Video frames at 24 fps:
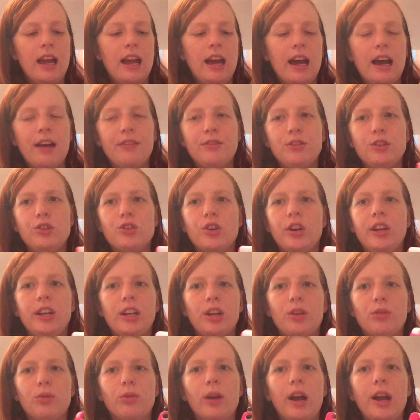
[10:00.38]
have to drink
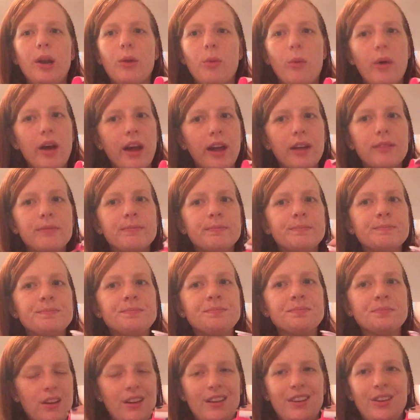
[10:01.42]
it right away.
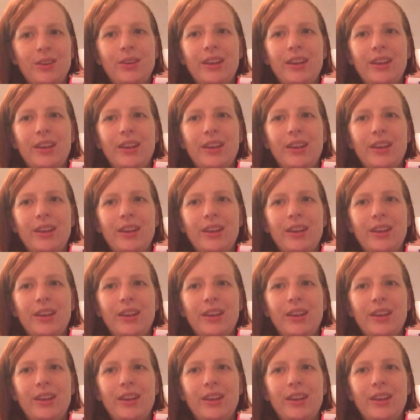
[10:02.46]
You